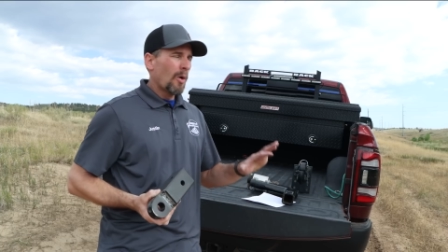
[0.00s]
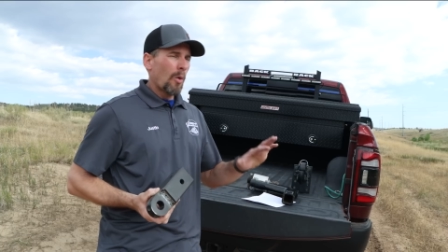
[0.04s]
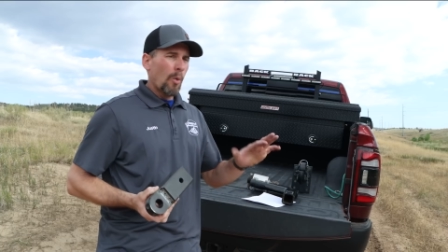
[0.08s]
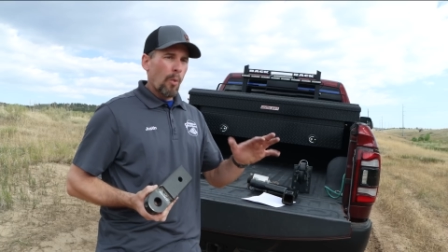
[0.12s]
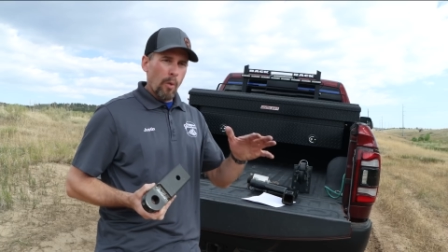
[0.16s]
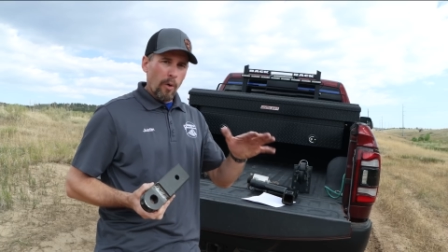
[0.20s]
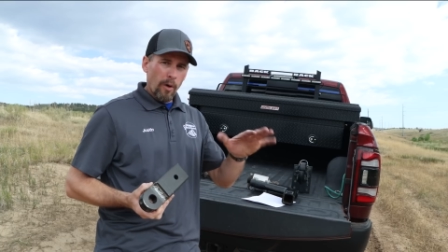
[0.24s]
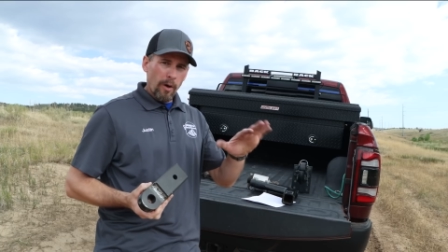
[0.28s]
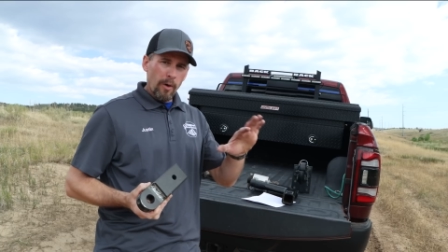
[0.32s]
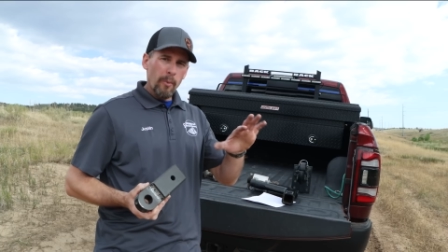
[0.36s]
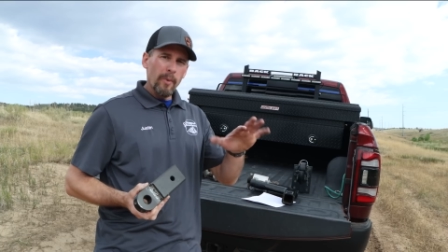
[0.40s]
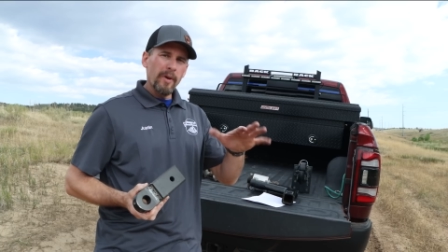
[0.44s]

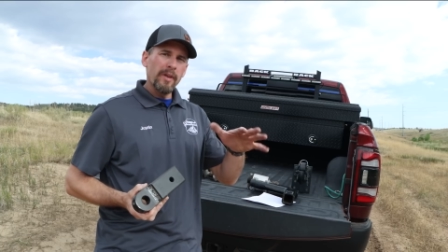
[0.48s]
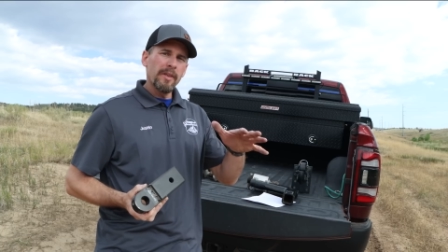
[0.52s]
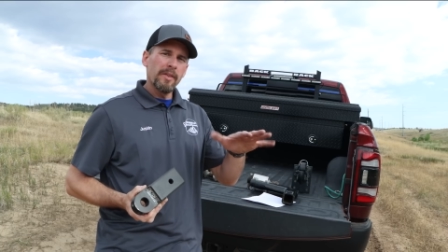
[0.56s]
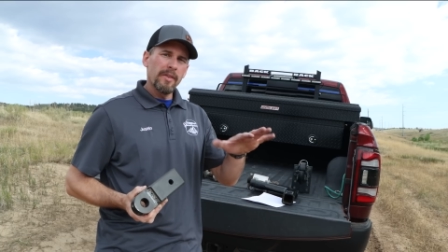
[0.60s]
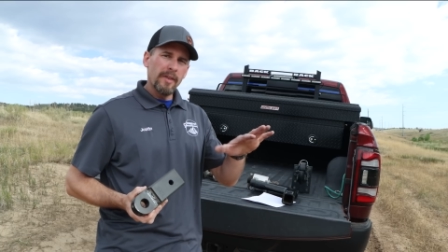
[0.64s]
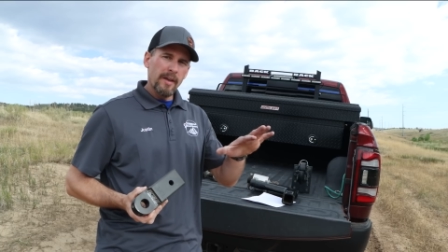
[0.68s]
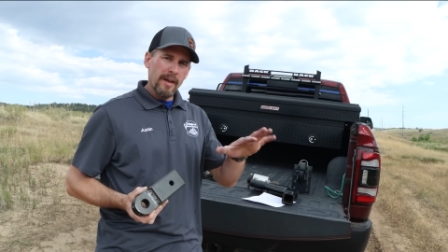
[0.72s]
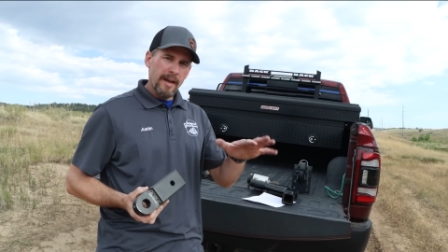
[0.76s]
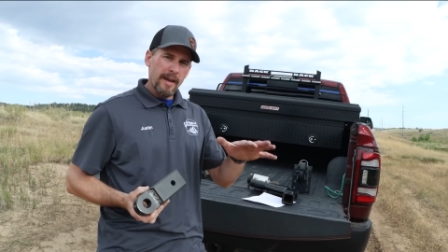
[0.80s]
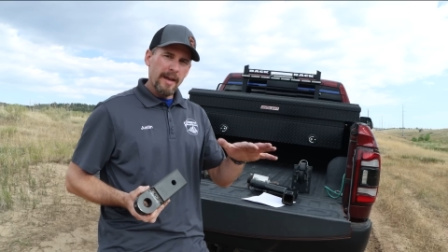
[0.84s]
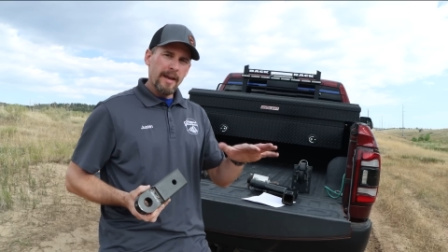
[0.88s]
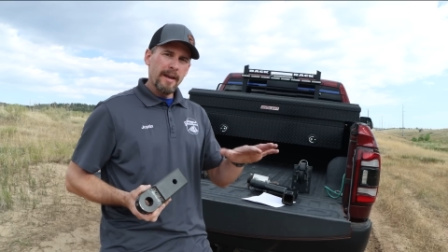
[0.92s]
we're
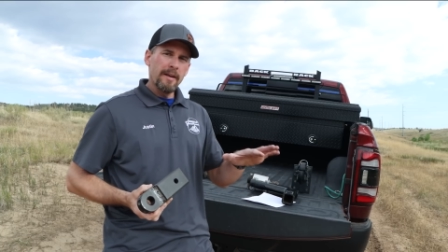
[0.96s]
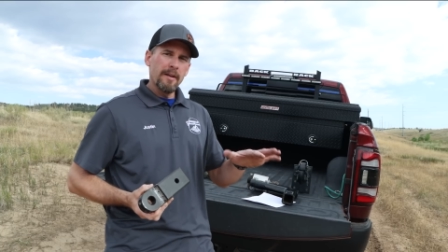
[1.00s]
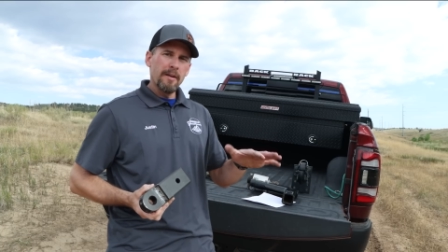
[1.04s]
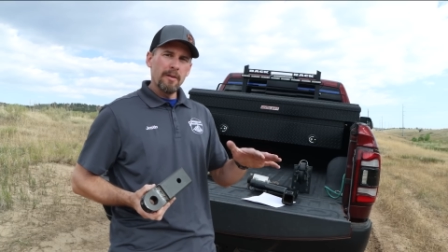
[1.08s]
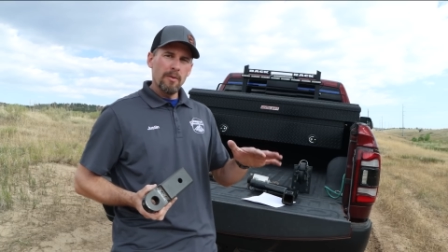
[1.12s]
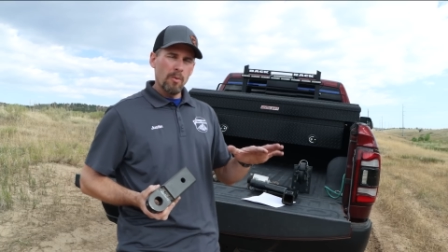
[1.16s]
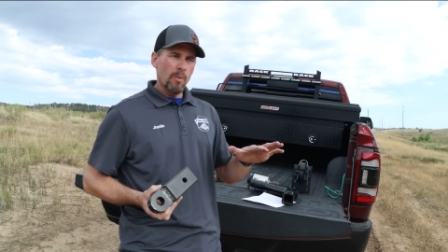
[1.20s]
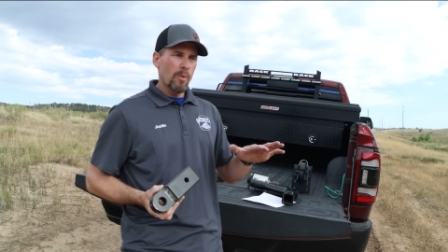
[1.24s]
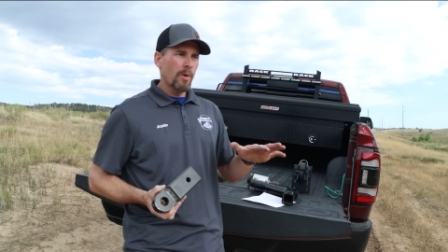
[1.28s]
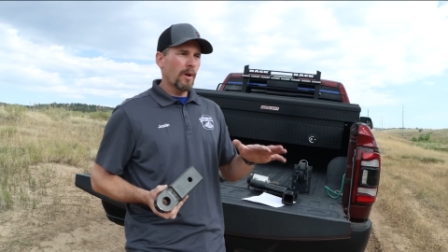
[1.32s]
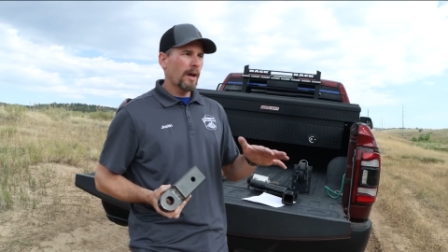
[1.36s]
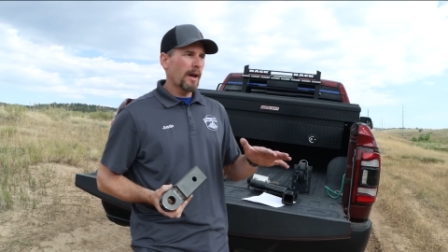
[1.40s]

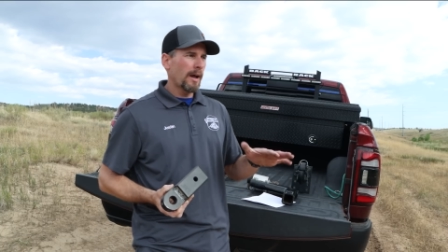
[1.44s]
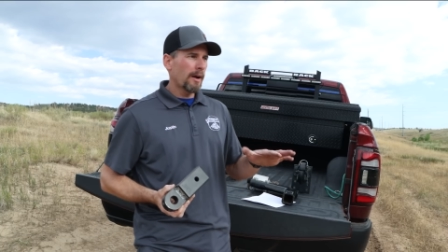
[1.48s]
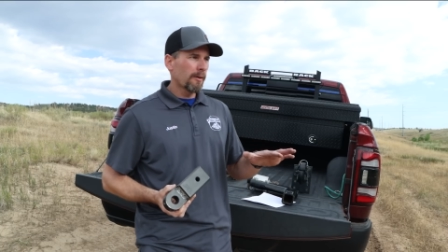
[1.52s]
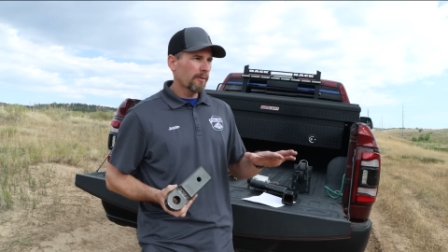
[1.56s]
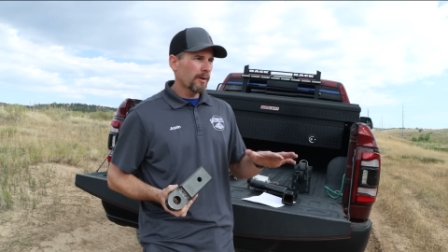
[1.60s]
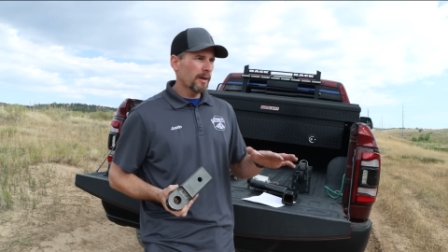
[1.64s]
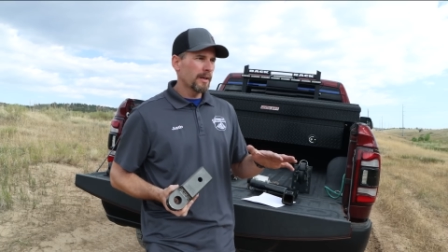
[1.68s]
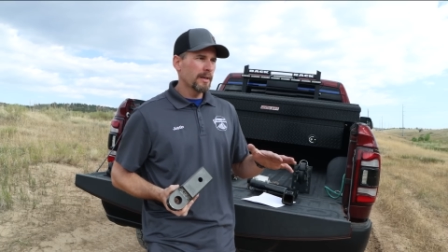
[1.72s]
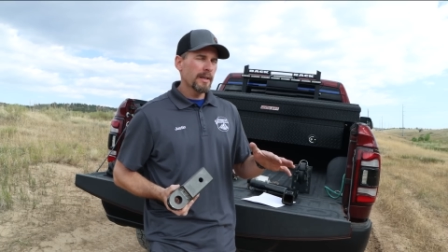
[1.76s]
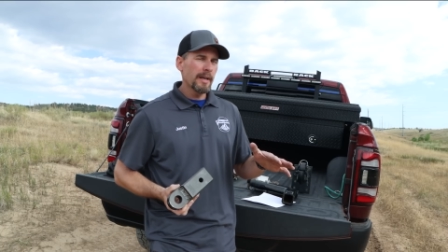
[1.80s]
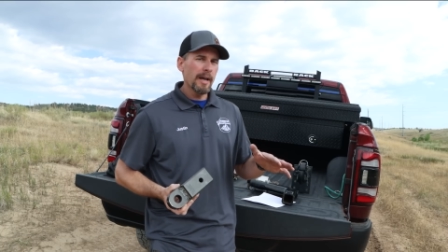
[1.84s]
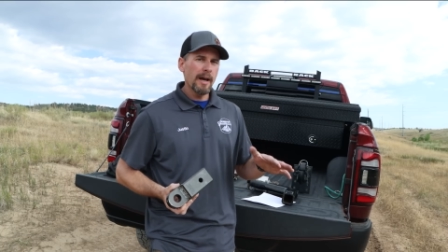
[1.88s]
within, when I
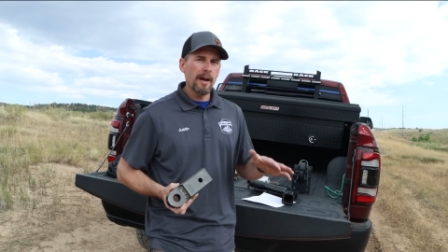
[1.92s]
run